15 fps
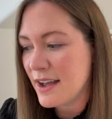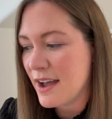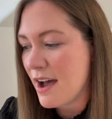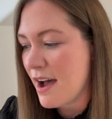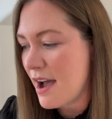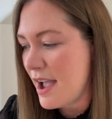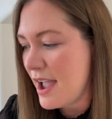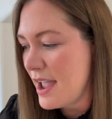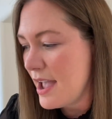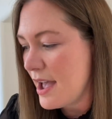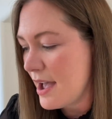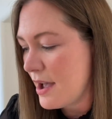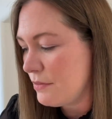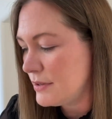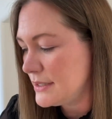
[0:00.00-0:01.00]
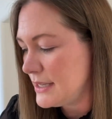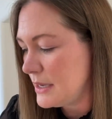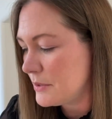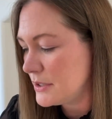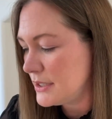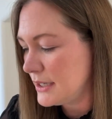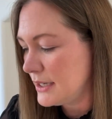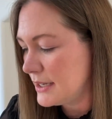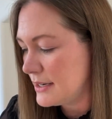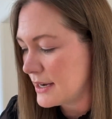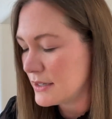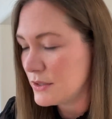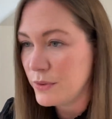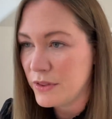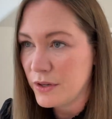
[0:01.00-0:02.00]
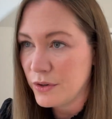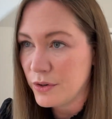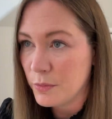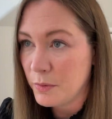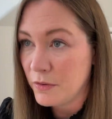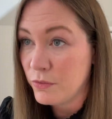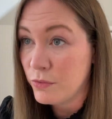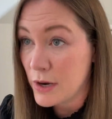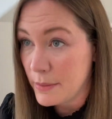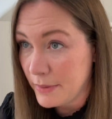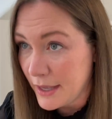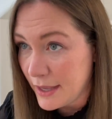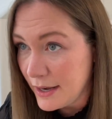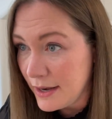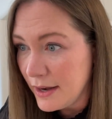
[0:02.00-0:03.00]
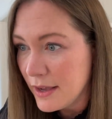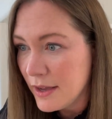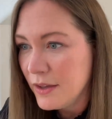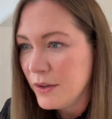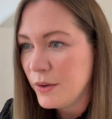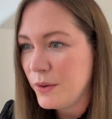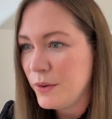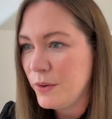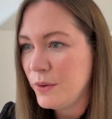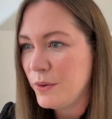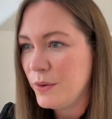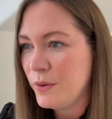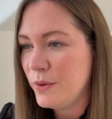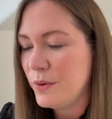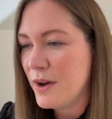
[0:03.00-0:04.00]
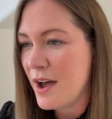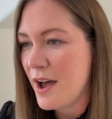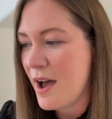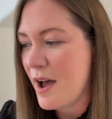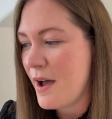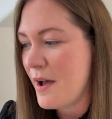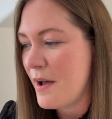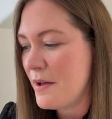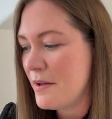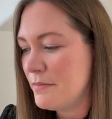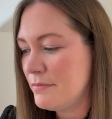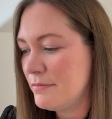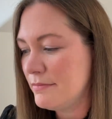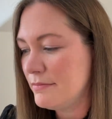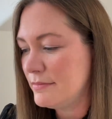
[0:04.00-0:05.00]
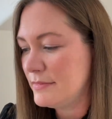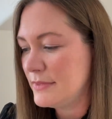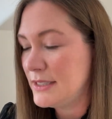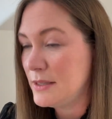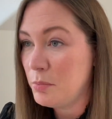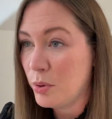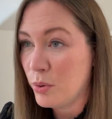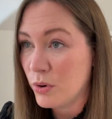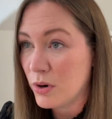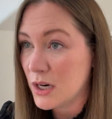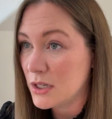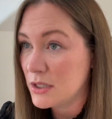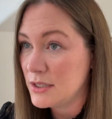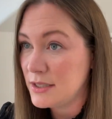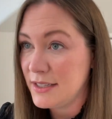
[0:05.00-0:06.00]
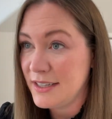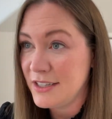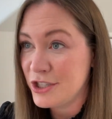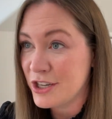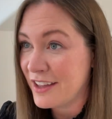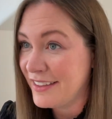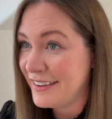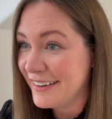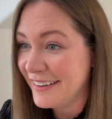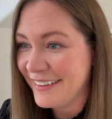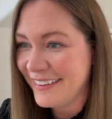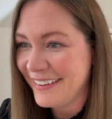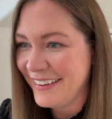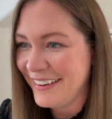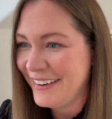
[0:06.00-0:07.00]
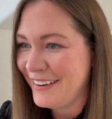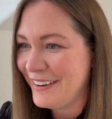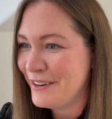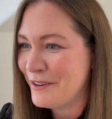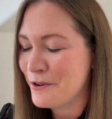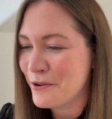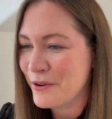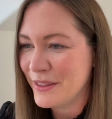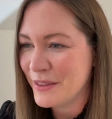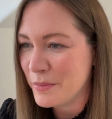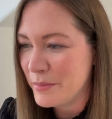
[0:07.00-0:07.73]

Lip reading: I was able to connect with a group of women who support each other in growing their